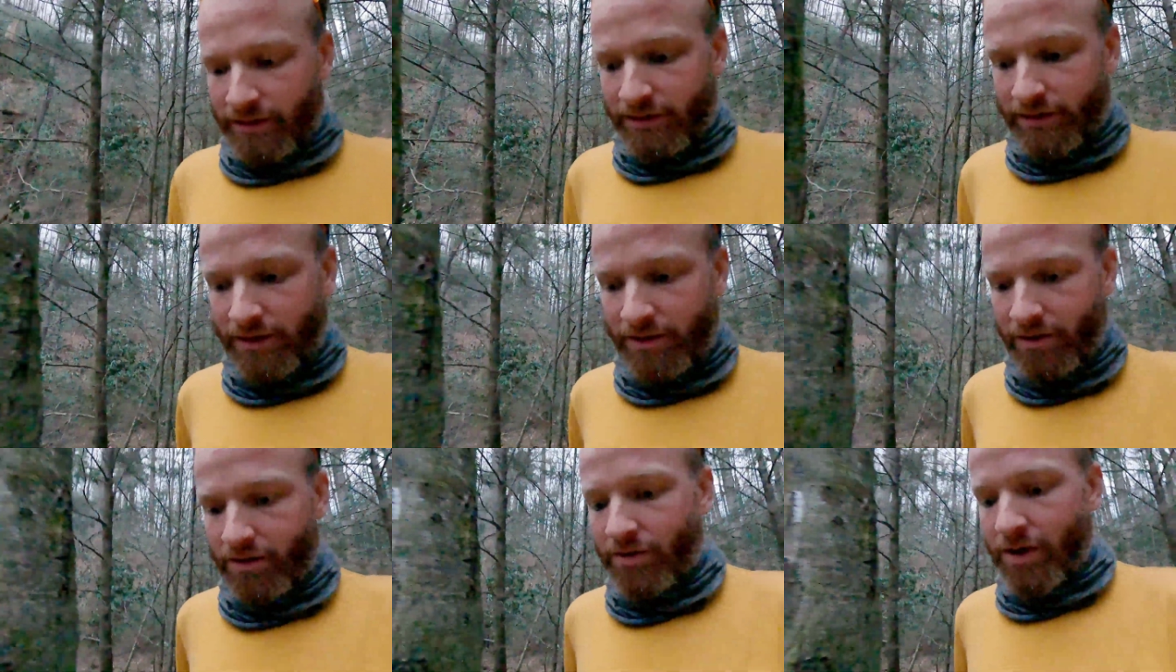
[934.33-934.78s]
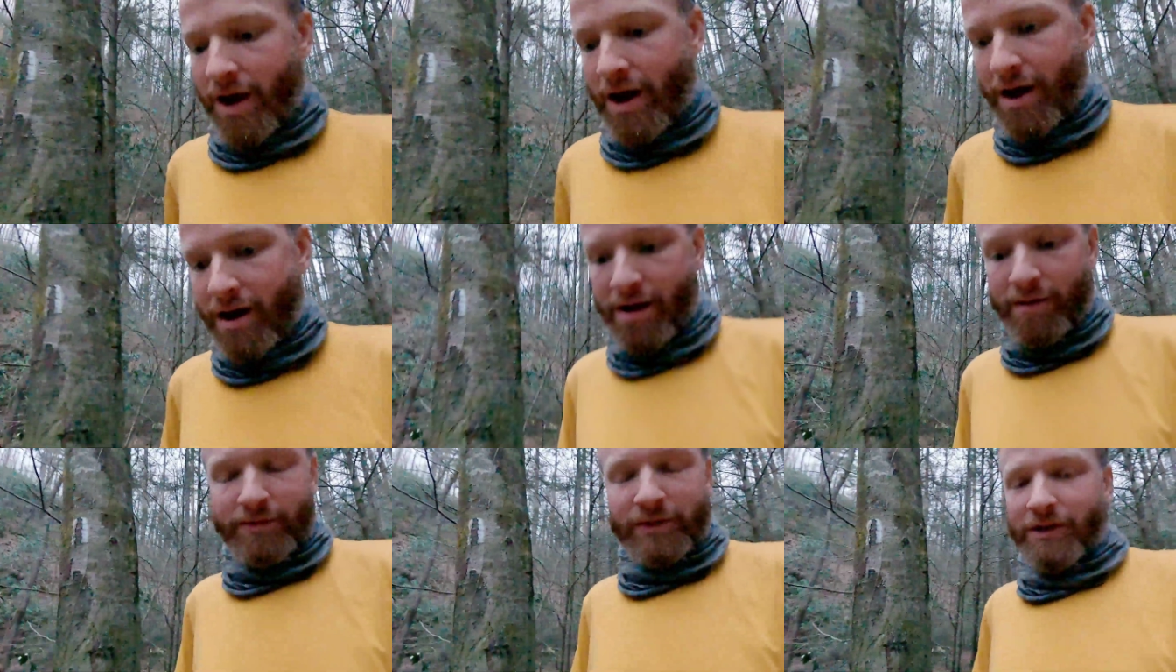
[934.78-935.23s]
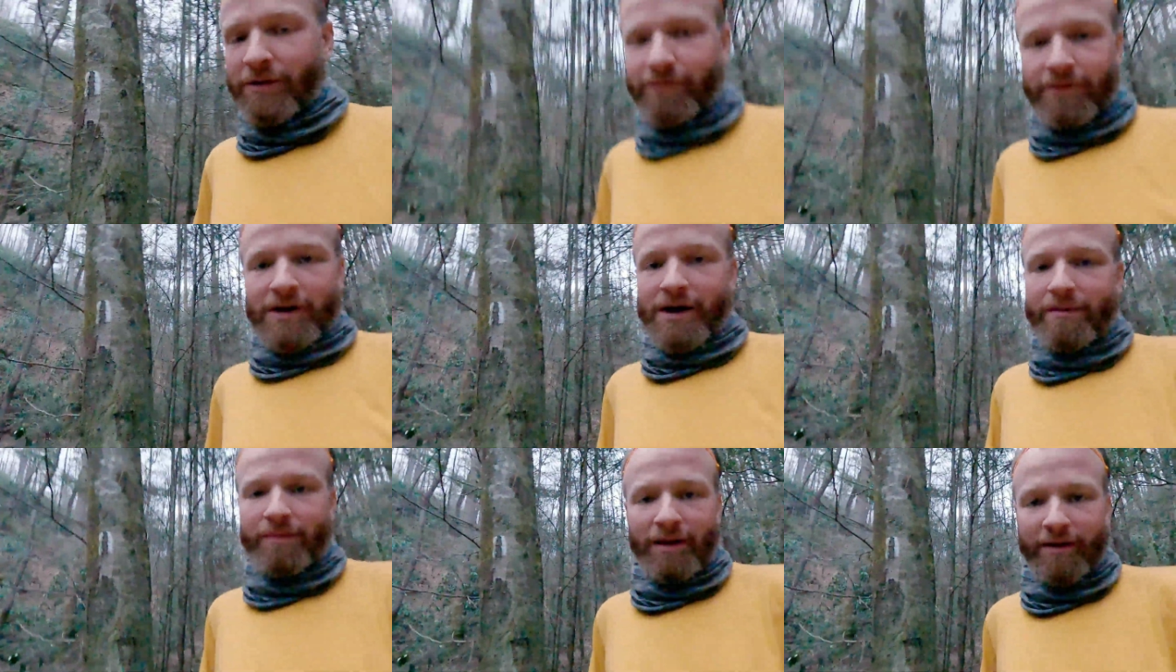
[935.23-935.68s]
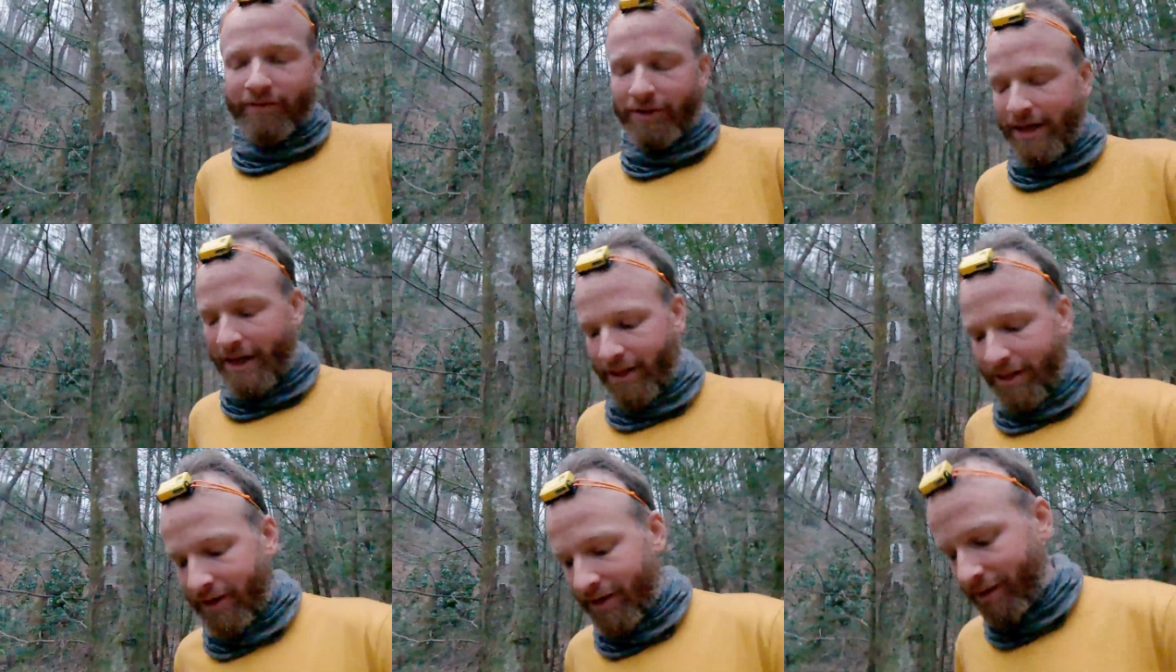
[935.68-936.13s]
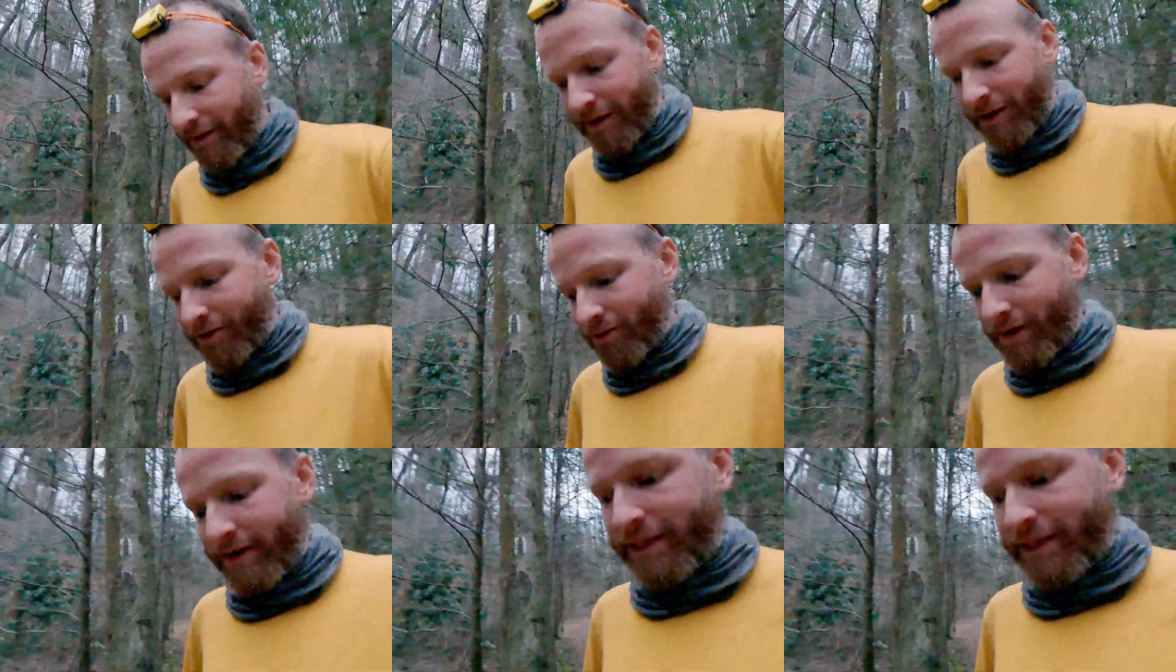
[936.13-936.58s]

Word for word: So, um, so far I'm loving that thing like